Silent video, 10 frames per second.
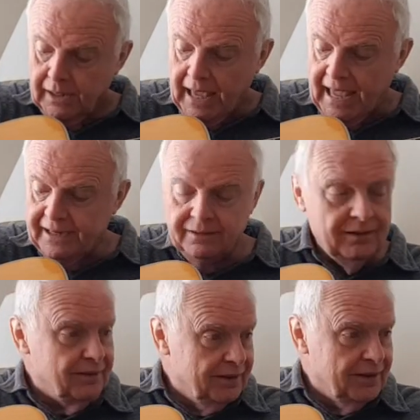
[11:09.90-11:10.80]
And
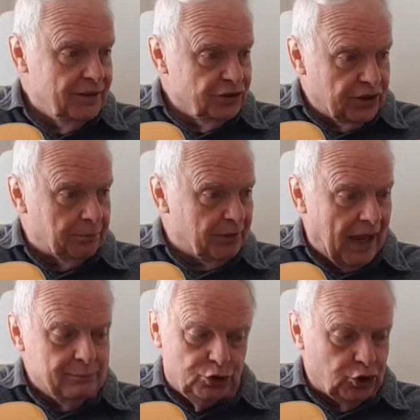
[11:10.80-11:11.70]

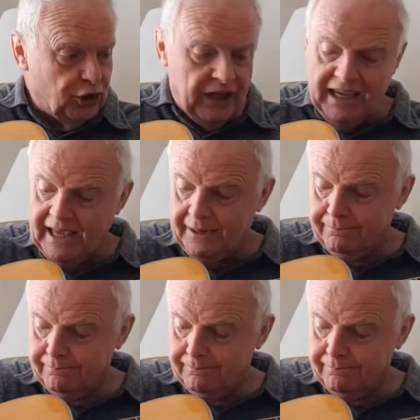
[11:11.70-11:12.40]
sometimes you're going to hit